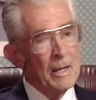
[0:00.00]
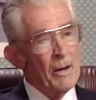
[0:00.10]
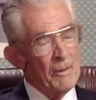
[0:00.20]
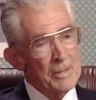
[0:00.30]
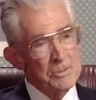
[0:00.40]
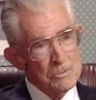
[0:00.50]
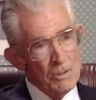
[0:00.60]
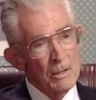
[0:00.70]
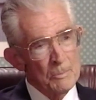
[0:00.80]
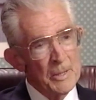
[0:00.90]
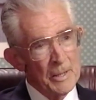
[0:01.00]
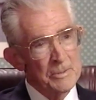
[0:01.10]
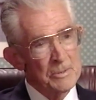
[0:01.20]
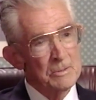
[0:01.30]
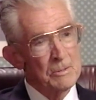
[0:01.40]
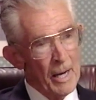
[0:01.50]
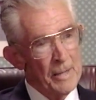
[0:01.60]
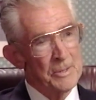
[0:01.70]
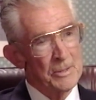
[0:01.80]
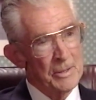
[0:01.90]
That struck me as a
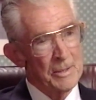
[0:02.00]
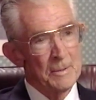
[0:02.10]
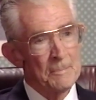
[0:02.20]
tragedy.